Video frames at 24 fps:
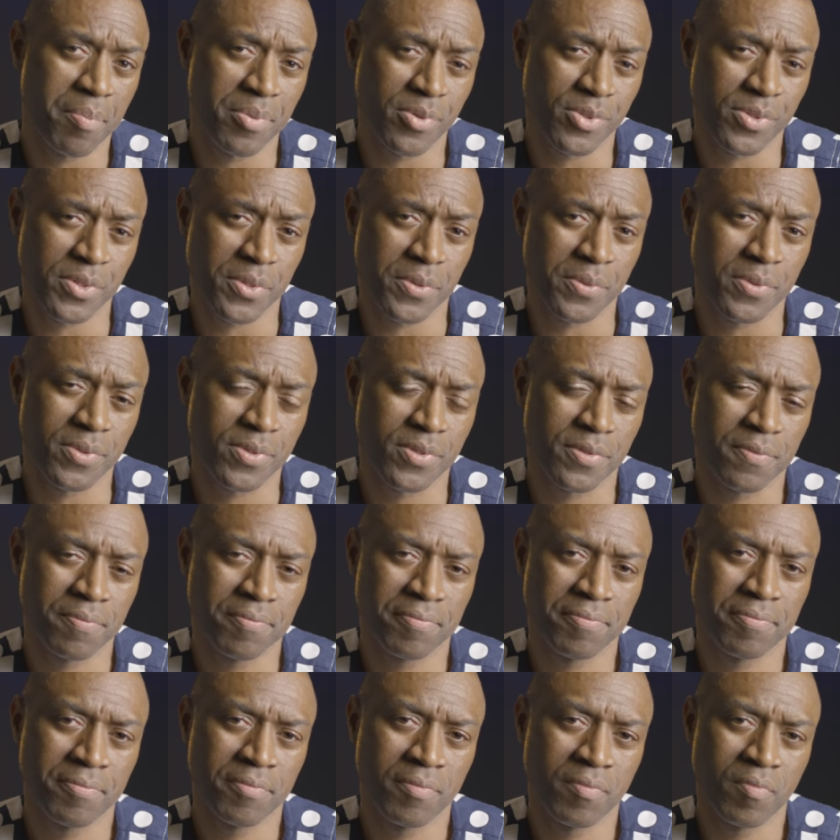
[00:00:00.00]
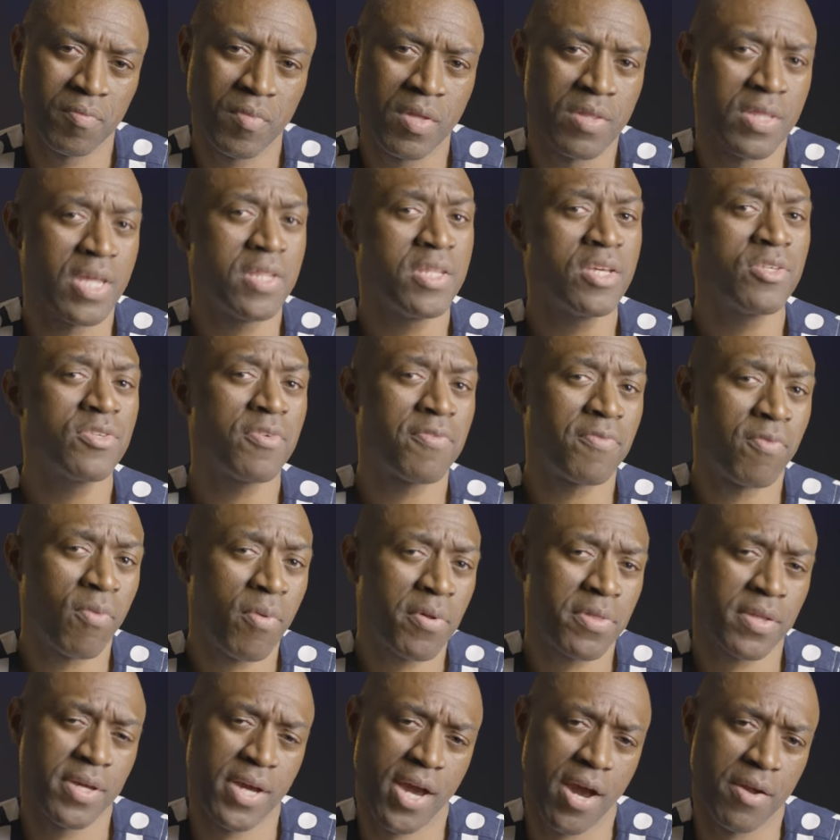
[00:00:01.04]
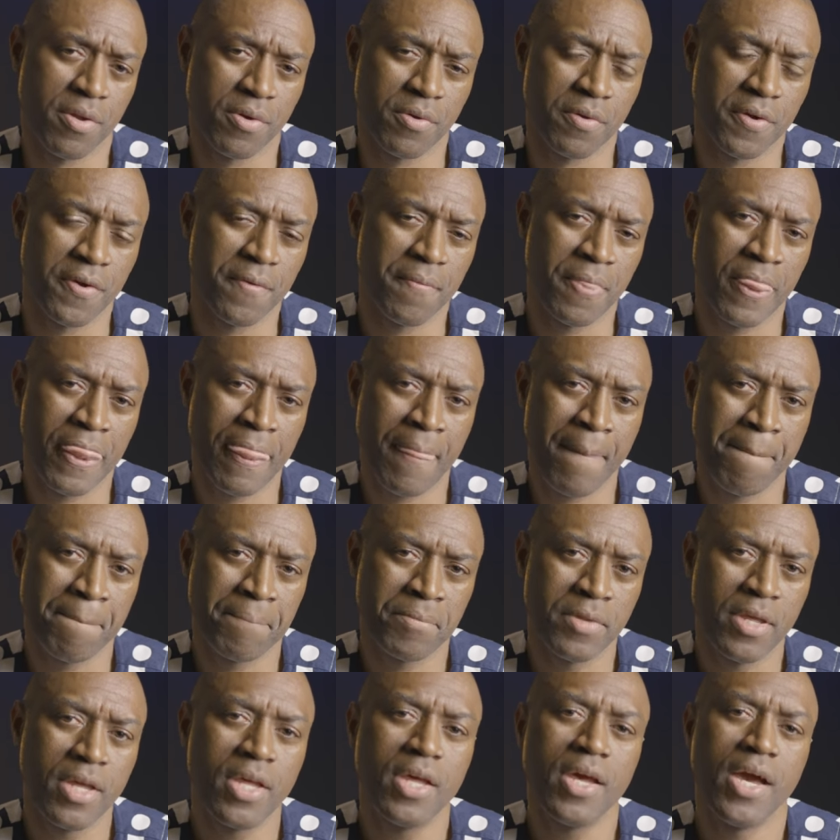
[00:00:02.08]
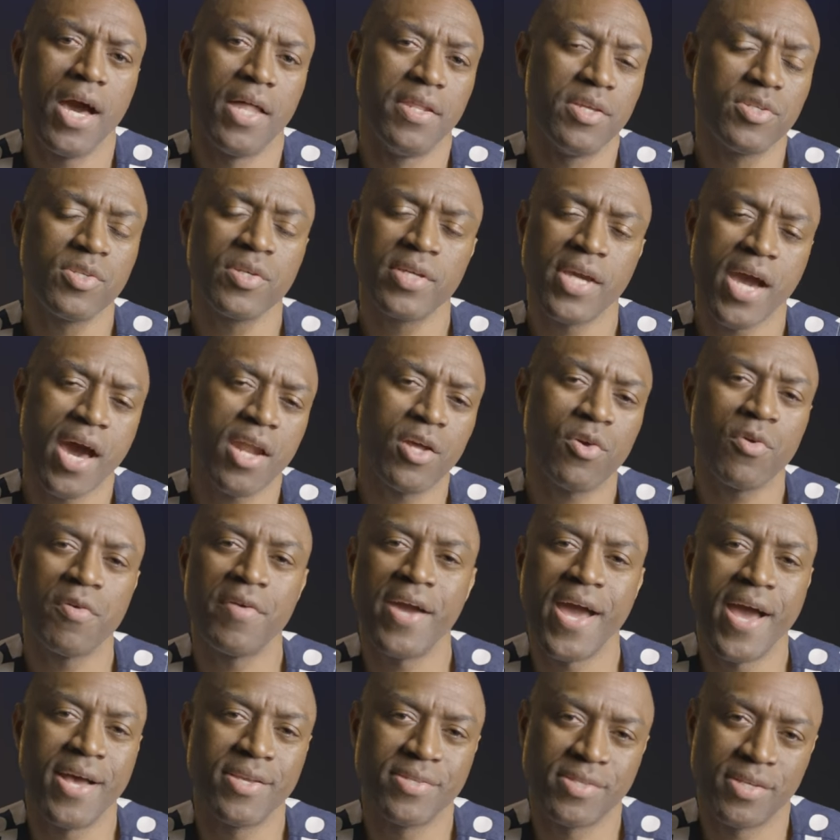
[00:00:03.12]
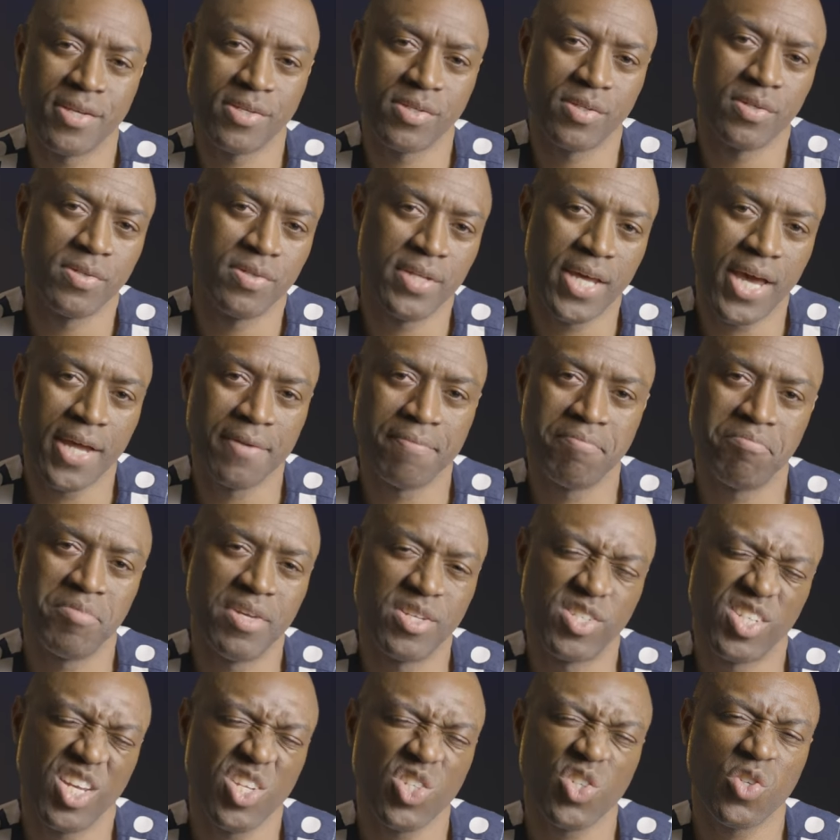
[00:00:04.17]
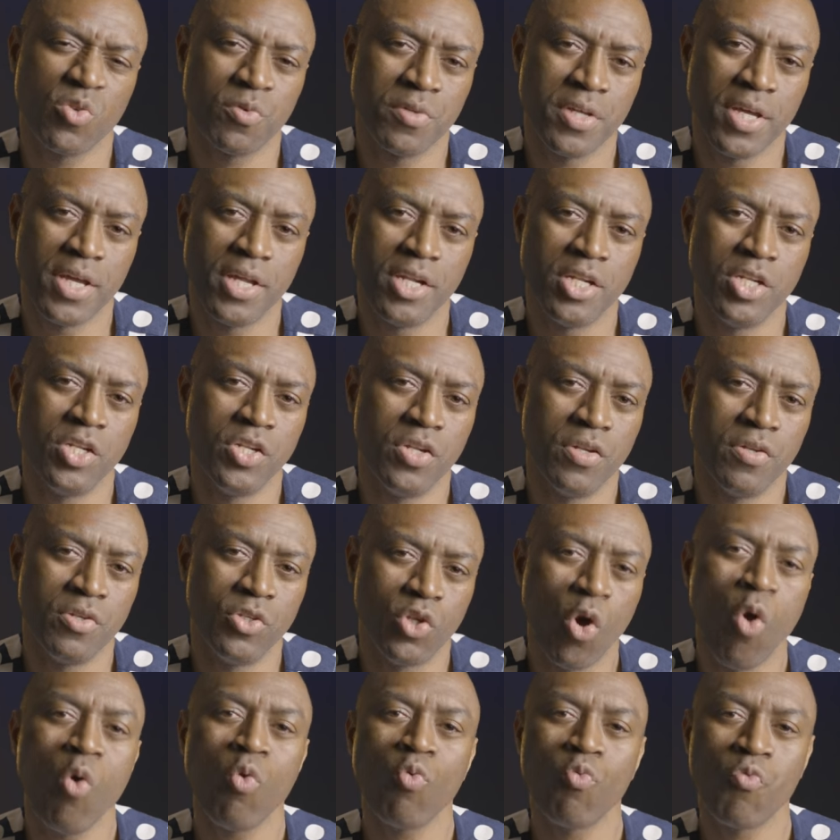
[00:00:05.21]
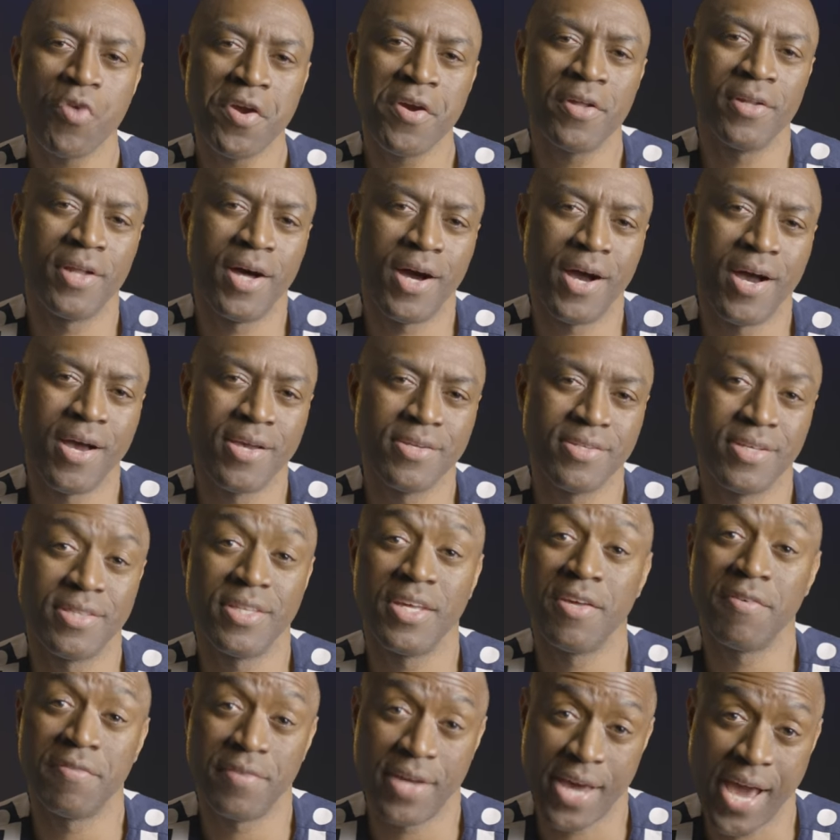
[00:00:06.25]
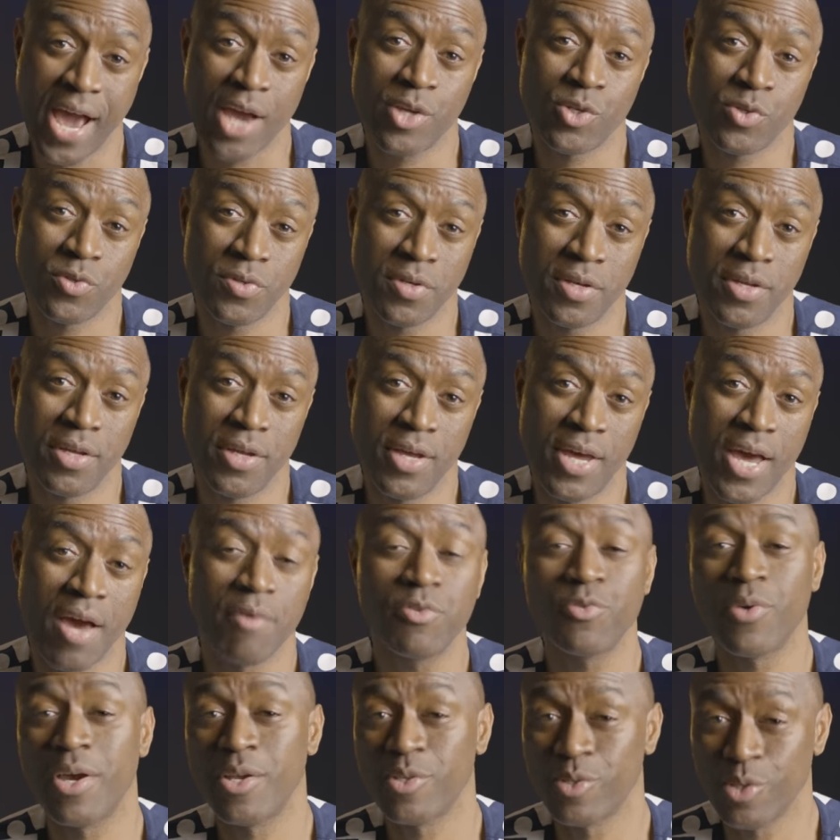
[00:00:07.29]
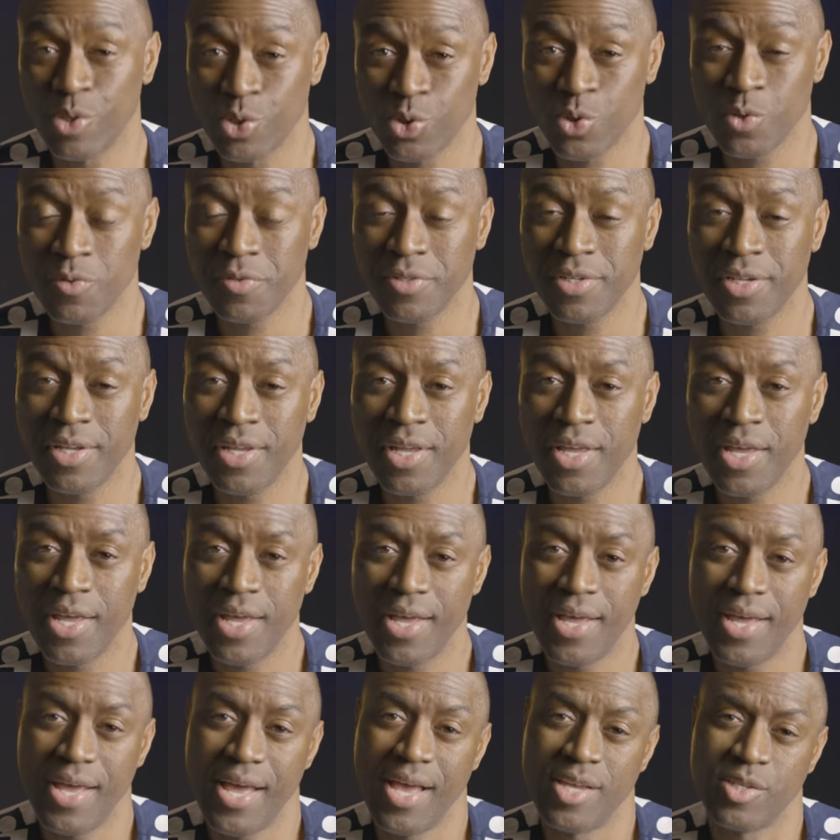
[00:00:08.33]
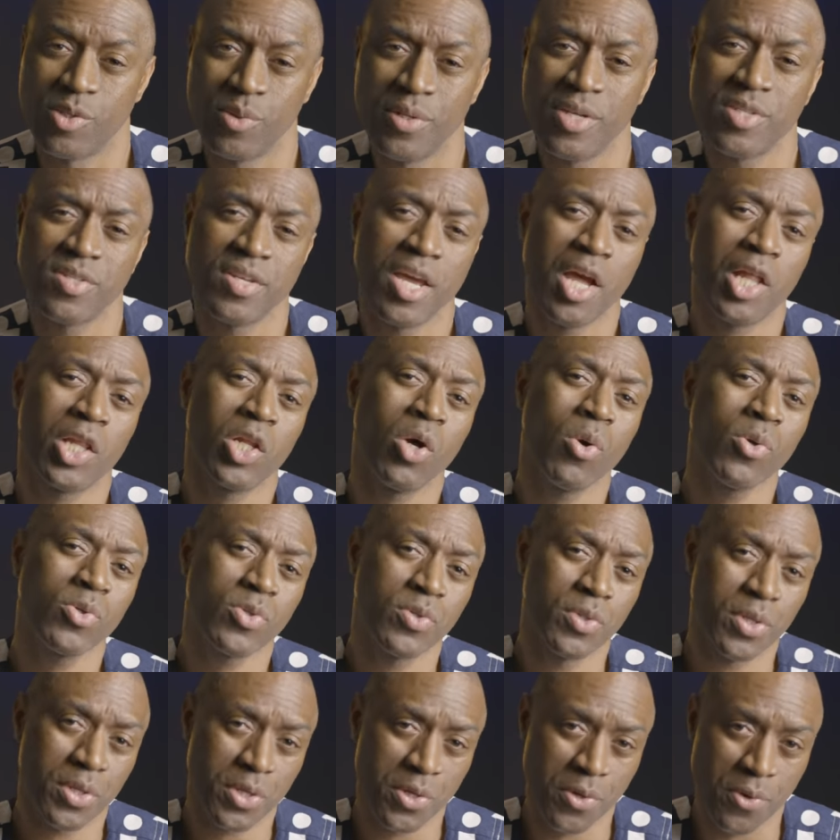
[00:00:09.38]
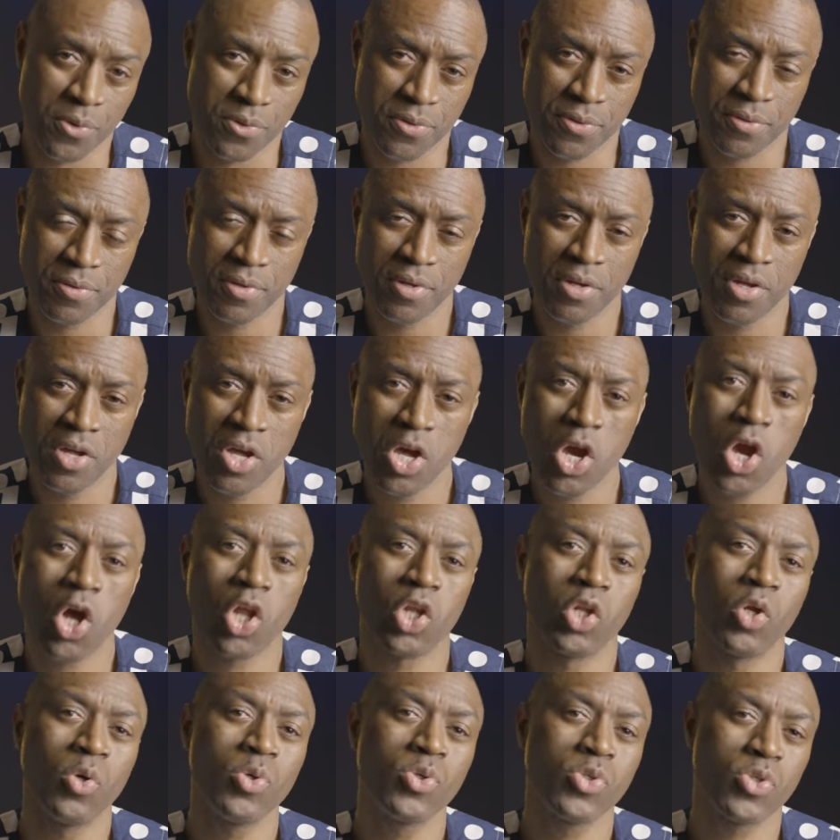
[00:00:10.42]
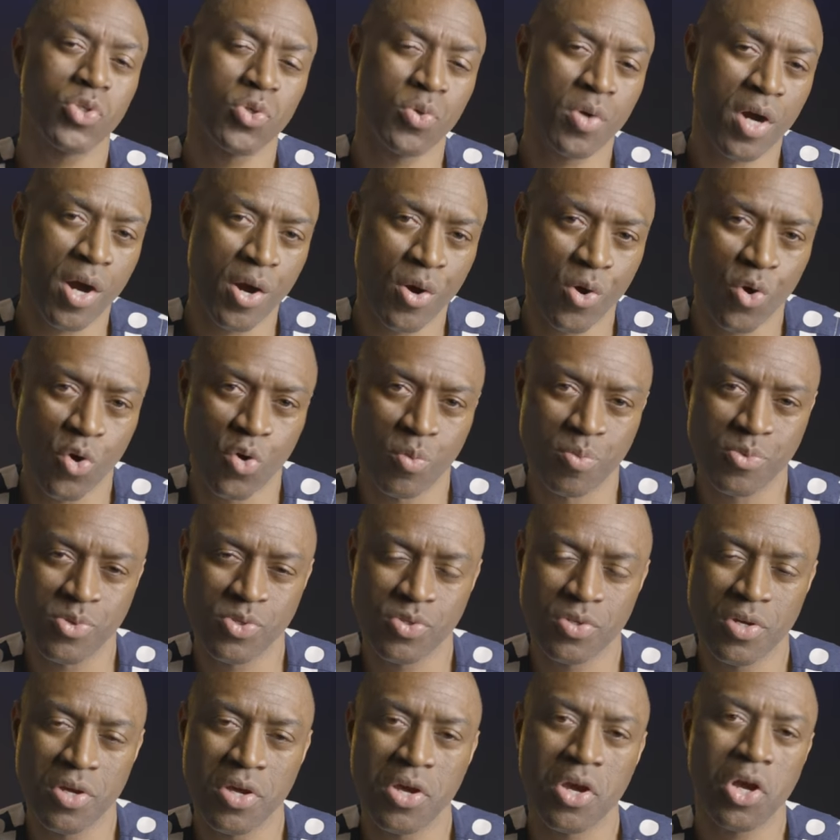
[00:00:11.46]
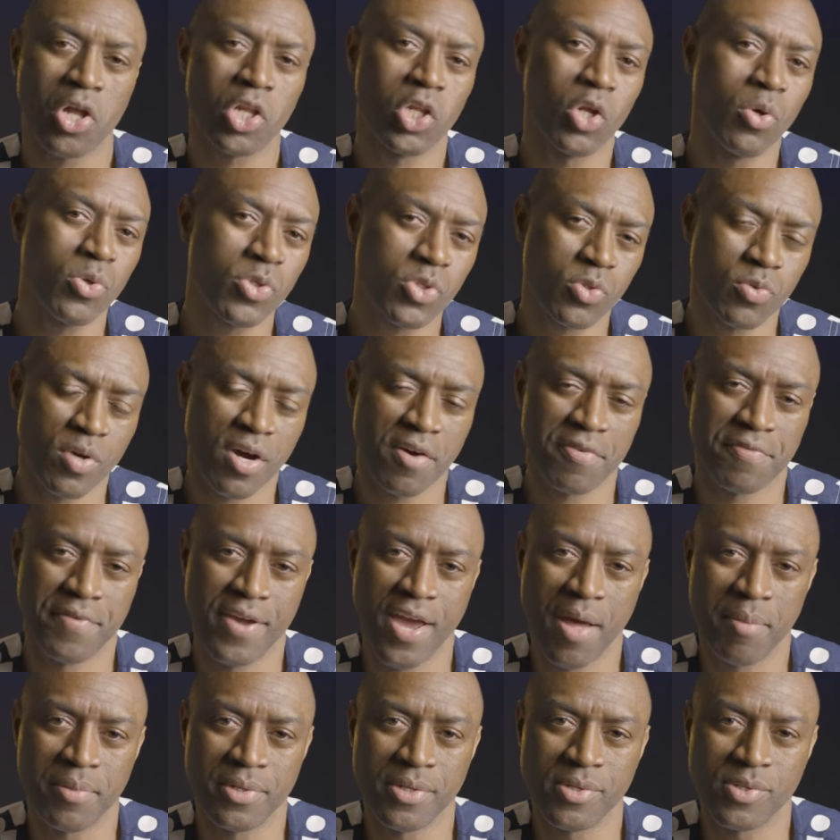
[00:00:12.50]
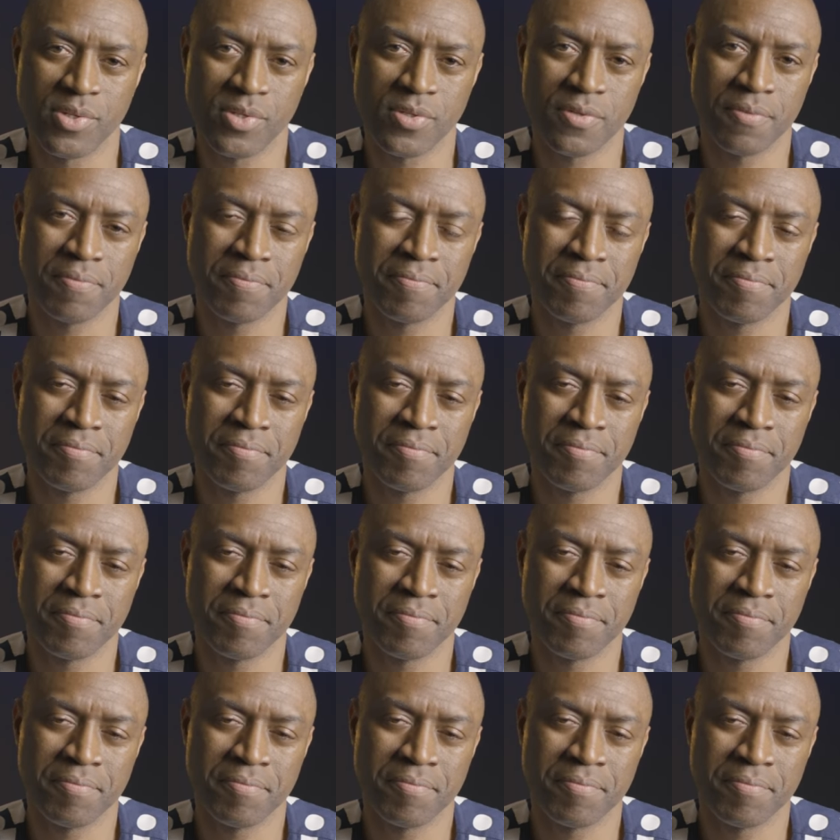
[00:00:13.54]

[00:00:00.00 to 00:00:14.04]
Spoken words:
episodes. Then there's a fourth category. And this is a category of ancestors that essentially don't realize that they've actually have transitioned. And so they stay close to the earth, close to our homes, close to our families.